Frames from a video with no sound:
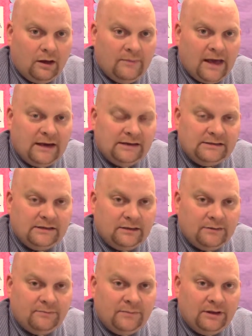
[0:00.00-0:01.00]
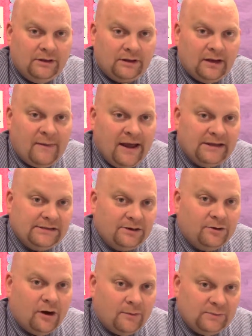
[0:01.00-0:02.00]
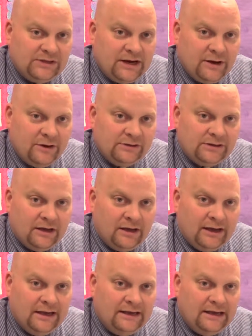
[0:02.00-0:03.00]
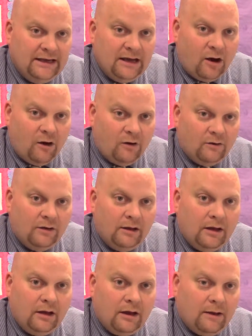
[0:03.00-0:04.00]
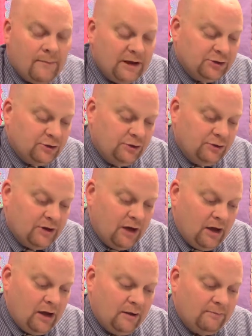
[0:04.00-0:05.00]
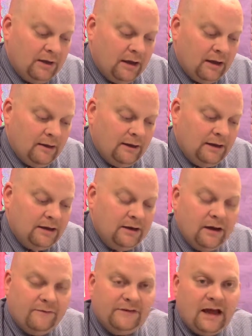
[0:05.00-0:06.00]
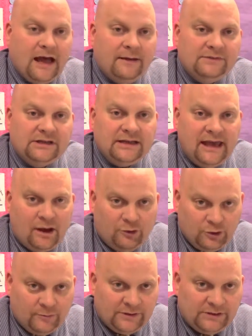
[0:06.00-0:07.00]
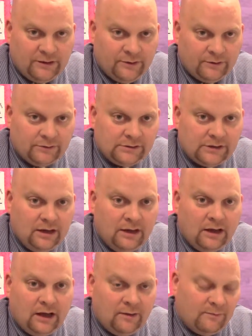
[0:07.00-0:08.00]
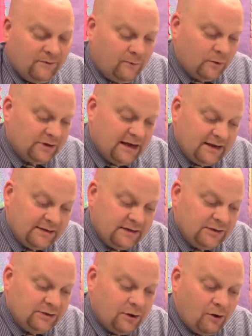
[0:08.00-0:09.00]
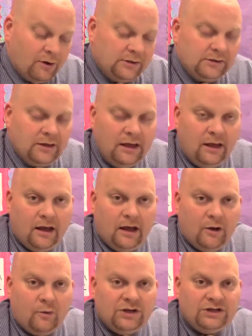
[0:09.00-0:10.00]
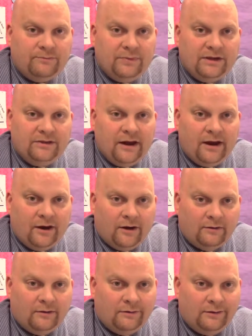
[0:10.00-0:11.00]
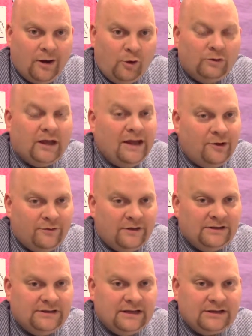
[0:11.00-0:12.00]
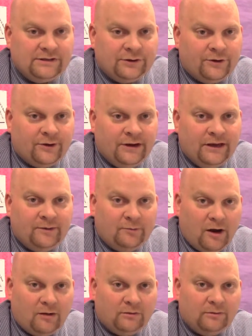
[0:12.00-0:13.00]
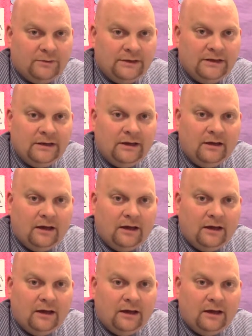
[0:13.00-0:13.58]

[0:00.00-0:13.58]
That is the command center upstairs in E Hall. Make sure you come in enough time to count your materials before testing starts. We should be there no later than 6:30 and probably